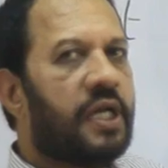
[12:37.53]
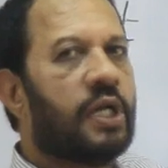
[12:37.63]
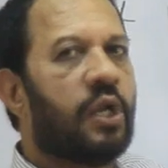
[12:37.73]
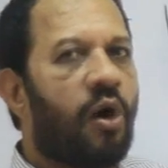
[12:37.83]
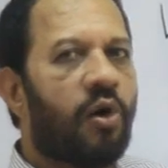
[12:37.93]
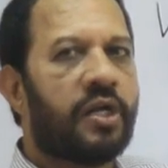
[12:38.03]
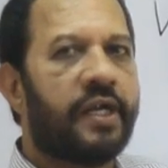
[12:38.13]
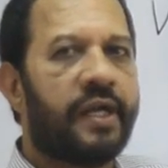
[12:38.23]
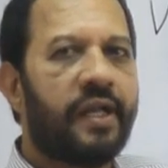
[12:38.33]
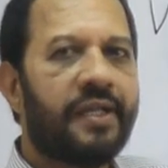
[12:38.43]

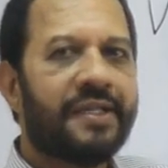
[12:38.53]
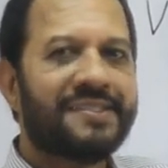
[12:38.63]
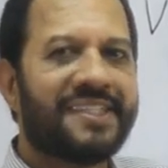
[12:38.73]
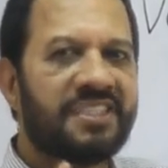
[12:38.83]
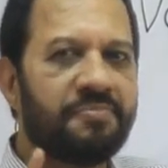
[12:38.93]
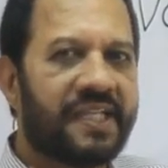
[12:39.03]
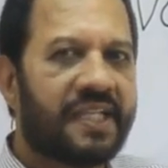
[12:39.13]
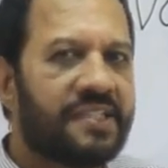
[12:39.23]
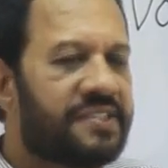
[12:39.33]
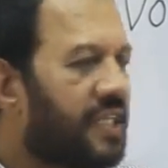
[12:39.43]
longer just
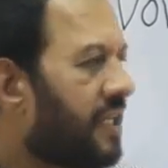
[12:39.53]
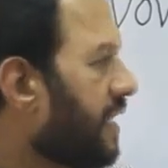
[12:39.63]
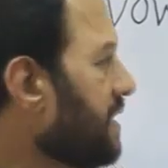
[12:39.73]
because there